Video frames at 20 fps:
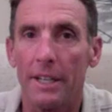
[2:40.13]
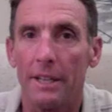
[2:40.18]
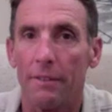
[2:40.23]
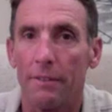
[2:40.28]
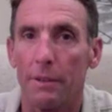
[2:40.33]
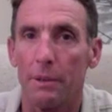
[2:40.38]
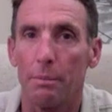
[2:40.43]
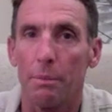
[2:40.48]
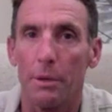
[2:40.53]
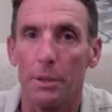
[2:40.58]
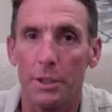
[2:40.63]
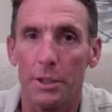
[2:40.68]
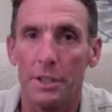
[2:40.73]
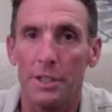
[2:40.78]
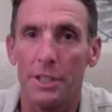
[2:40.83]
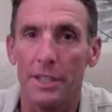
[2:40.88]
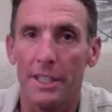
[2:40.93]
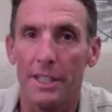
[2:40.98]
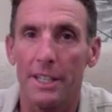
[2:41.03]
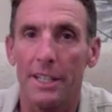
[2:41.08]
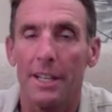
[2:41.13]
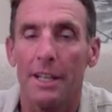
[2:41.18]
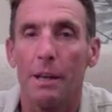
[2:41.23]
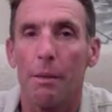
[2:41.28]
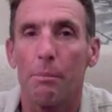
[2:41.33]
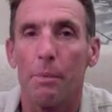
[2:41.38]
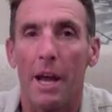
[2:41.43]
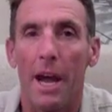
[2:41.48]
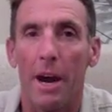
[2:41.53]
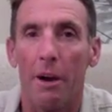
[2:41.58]
if your purchasing
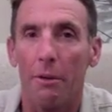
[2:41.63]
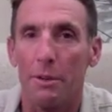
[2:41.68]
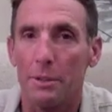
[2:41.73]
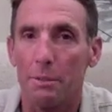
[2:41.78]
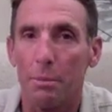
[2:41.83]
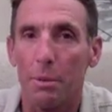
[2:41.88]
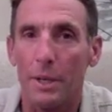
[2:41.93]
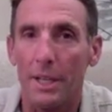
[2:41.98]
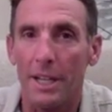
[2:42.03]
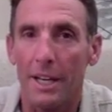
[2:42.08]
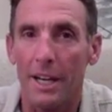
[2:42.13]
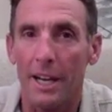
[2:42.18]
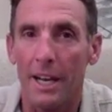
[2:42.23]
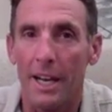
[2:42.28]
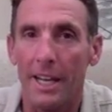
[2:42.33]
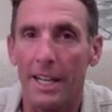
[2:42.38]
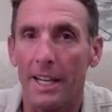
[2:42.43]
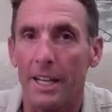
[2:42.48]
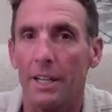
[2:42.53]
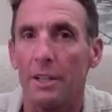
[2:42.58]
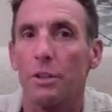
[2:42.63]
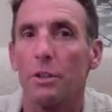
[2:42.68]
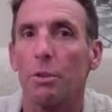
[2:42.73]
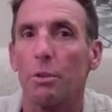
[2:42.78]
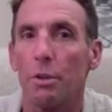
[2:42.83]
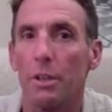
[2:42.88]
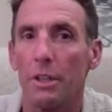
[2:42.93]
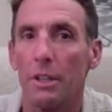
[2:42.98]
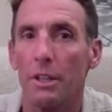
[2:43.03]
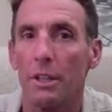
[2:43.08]
power is pretty high, get
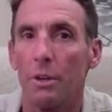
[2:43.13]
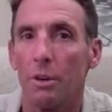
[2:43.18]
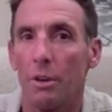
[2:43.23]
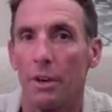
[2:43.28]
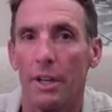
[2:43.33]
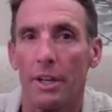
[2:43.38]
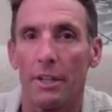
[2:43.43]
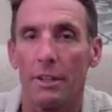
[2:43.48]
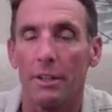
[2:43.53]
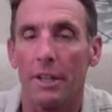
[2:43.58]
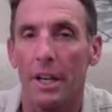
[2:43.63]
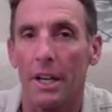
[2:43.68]
krill oil.